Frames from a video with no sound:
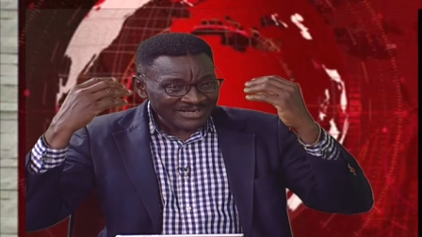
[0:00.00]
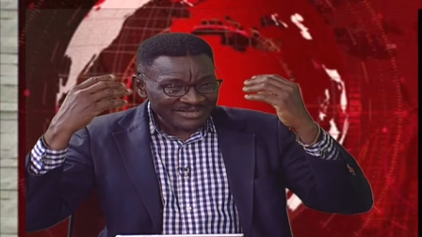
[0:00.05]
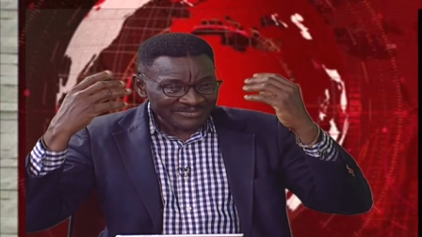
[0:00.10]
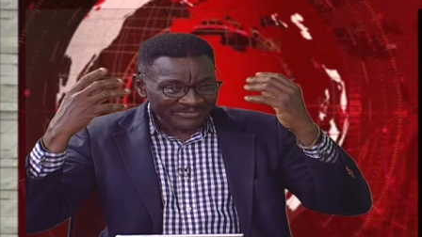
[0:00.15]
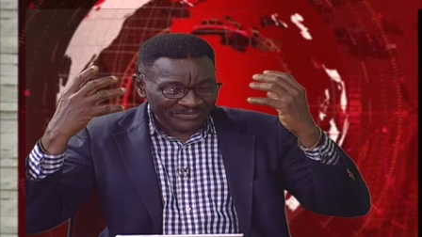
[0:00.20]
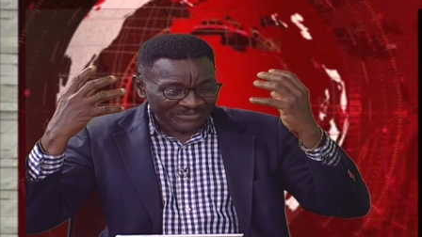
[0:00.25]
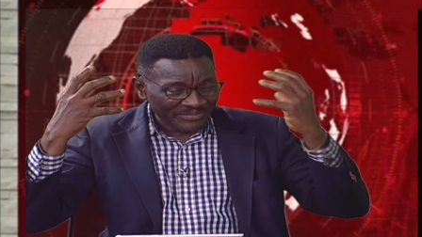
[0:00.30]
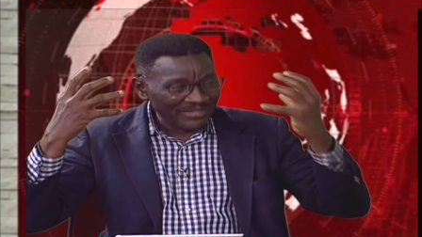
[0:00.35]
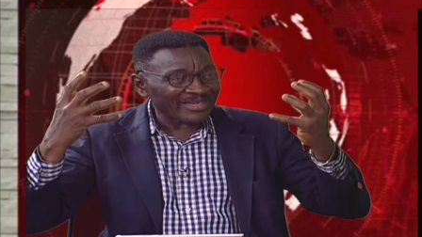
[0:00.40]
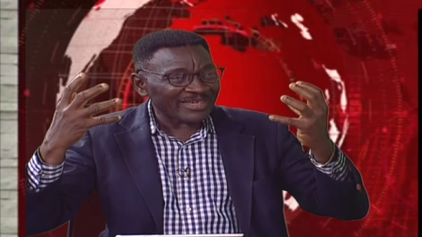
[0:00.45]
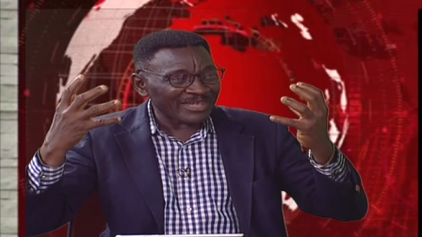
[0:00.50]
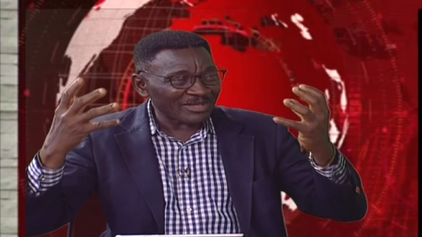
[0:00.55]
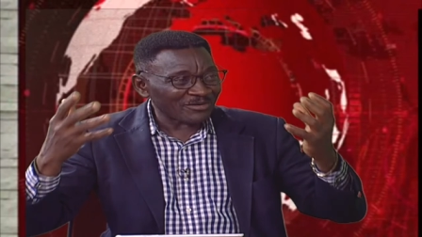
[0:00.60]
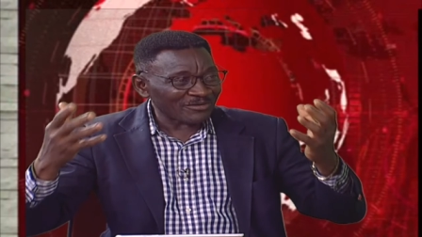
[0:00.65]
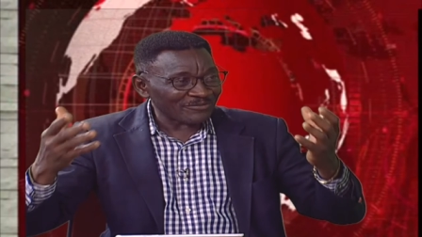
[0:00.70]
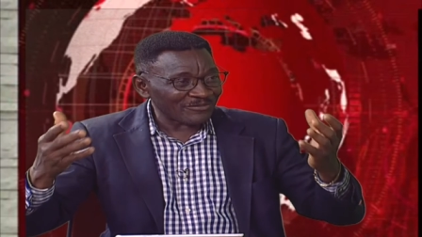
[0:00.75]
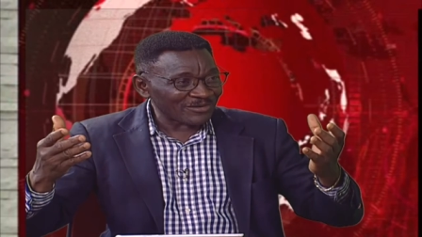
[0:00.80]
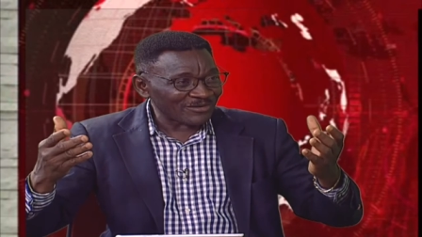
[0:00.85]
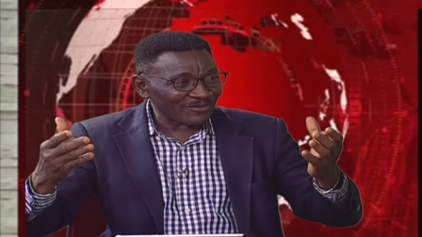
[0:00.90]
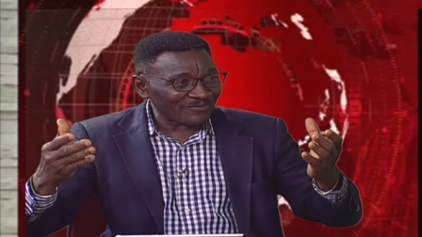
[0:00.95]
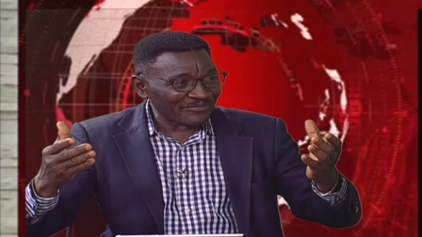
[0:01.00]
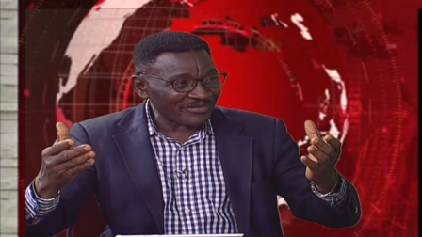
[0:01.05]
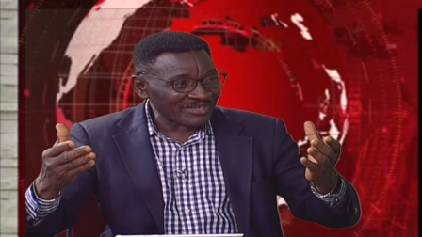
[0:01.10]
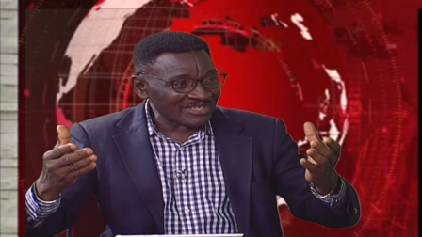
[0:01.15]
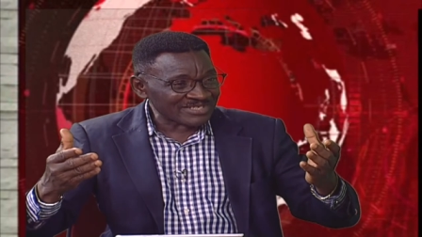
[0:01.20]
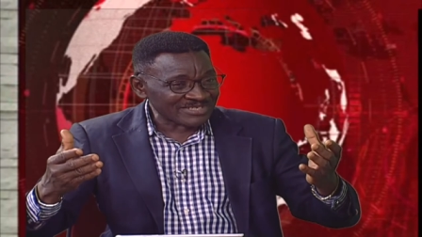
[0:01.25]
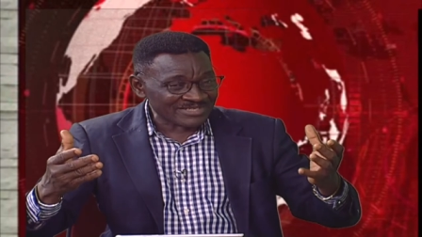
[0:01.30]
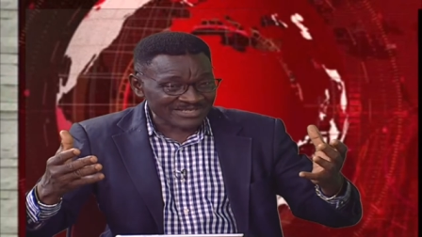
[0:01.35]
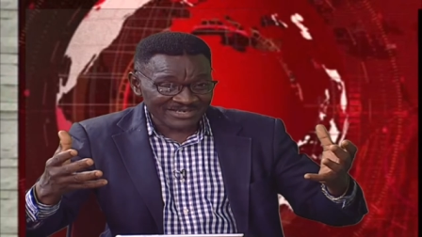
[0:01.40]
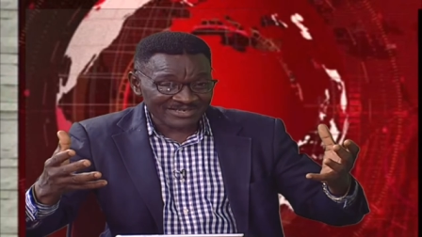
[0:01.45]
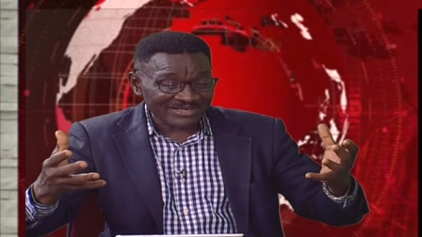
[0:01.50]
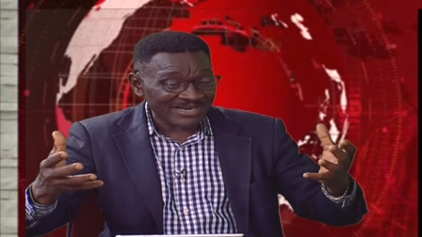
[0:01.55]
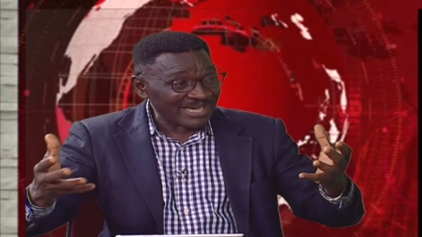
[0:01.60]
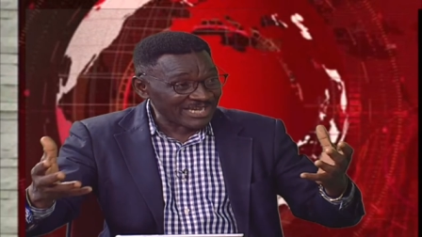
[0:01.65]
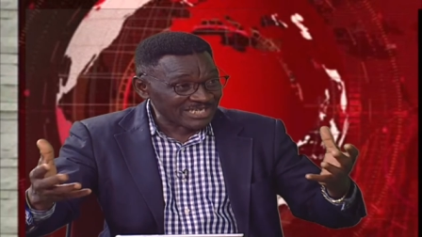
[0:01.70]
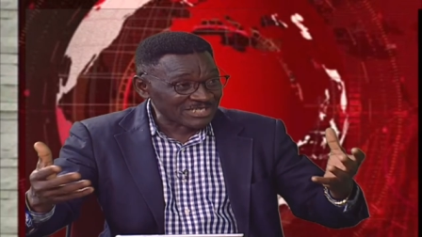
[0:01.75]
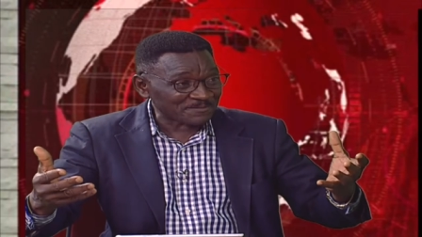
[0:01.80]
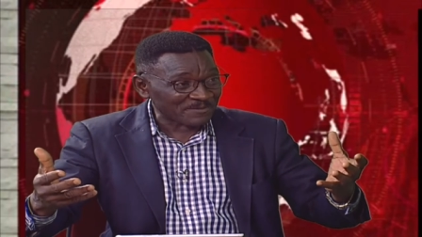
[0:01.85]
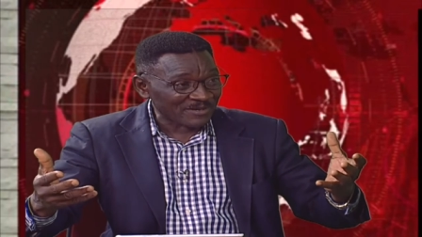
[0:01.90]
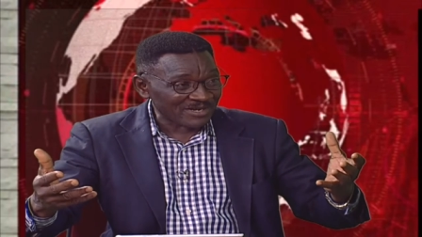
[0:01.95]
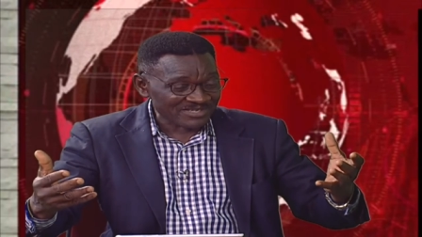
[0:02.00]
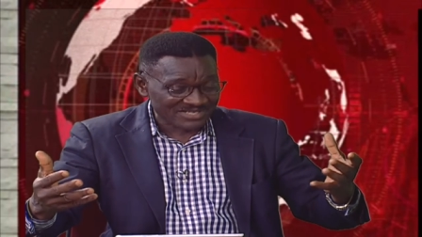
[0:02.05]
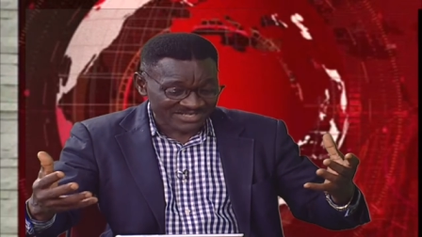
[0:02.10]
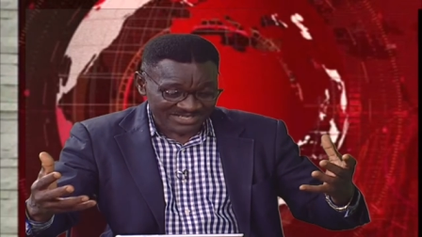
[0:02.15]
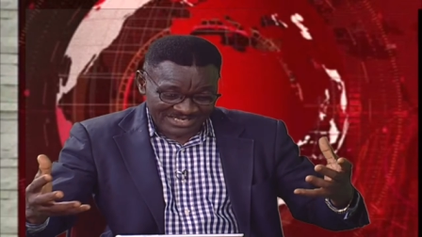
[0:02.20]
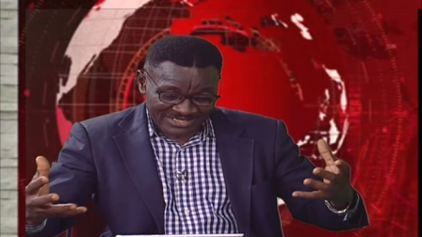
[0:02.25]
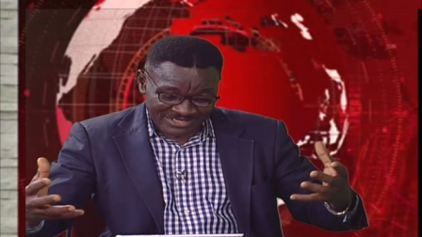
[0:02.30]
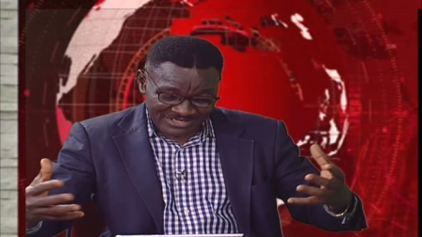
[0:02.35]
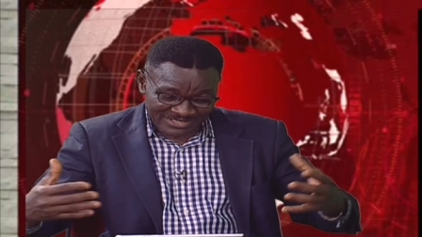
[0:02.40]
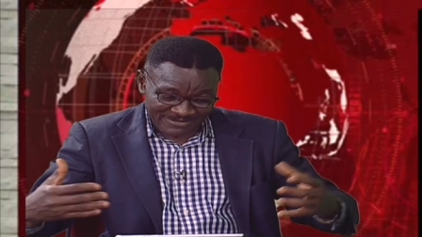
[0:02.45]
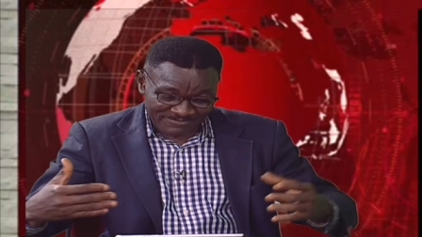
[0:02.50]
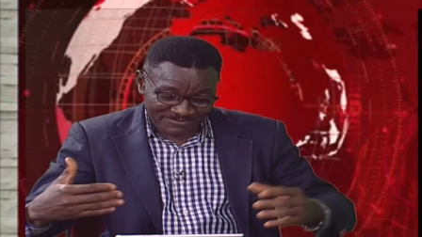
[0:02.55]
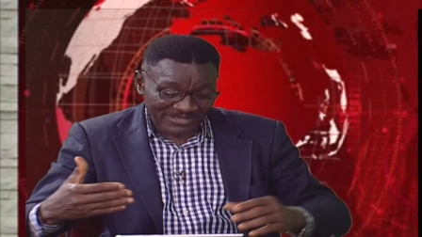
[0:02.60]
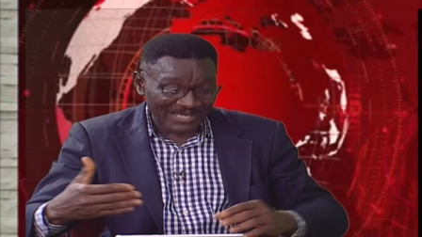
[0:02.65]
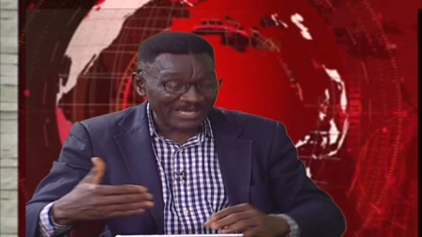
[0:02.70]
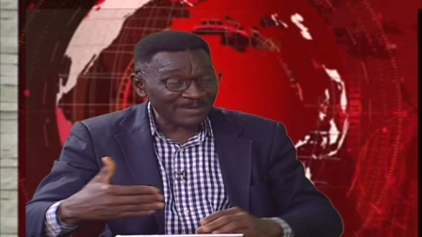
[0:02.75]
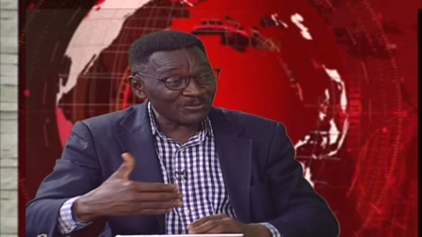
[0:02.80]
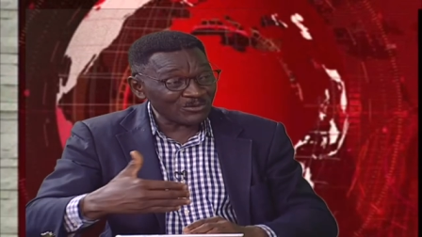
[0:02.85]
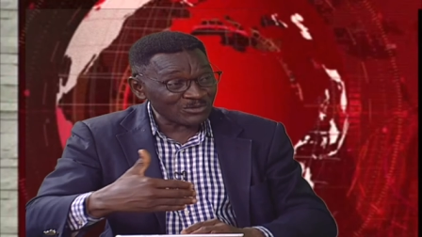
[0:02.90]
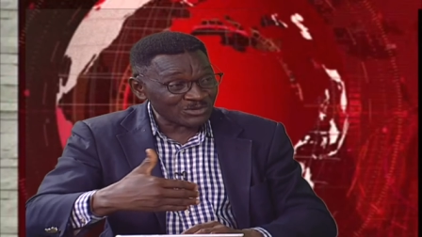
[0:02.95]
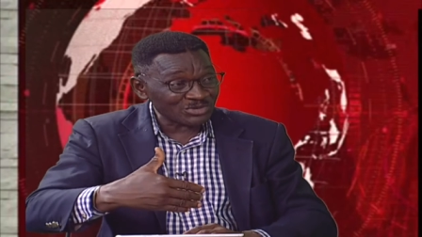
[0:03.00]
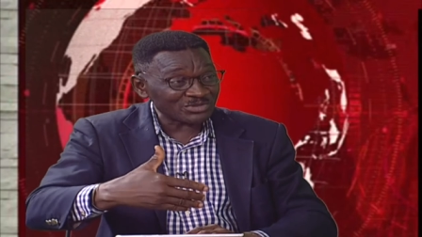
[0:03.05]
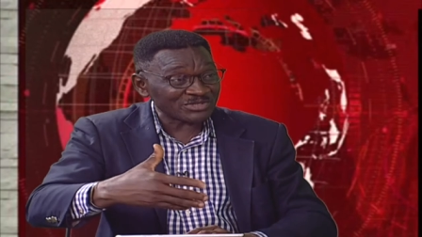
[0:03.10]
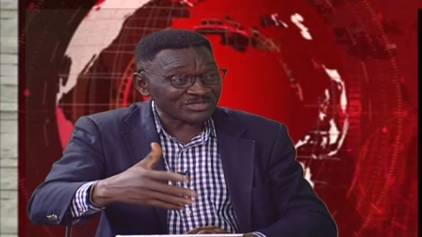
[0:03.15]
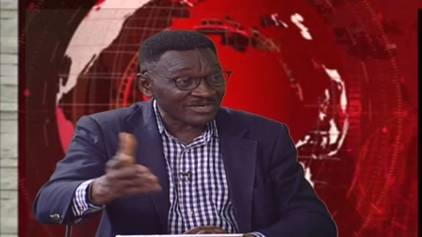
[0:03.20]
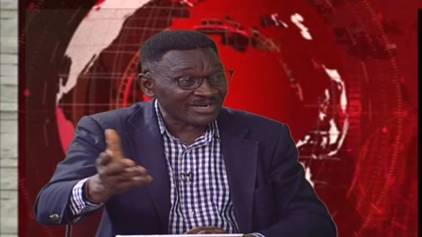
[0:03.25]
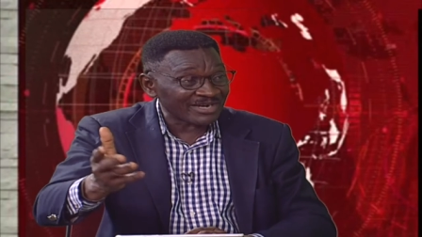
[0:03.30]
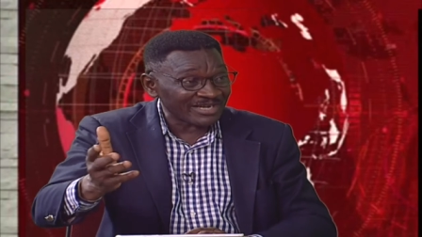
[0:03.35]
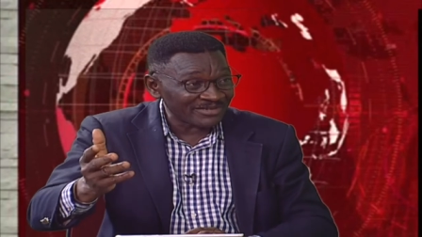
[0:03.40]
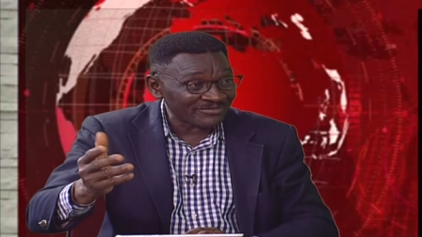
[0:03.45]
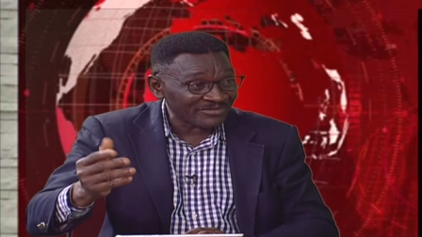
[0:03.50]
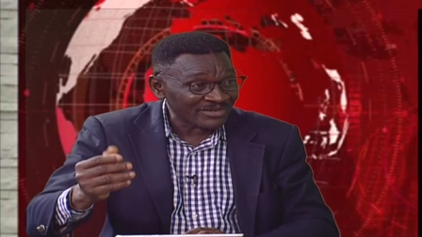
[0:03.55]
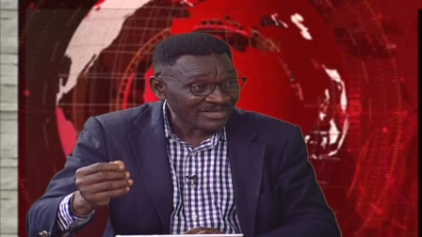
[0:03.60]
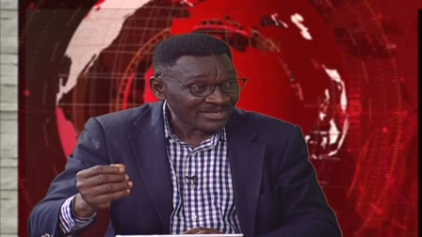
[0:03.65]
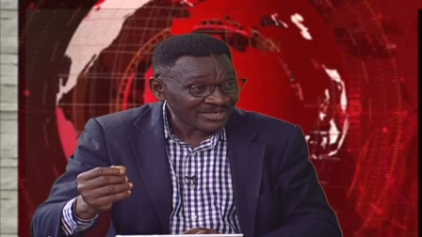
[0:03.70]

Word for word: thinking of all of these uh, experts and uh, be able to drive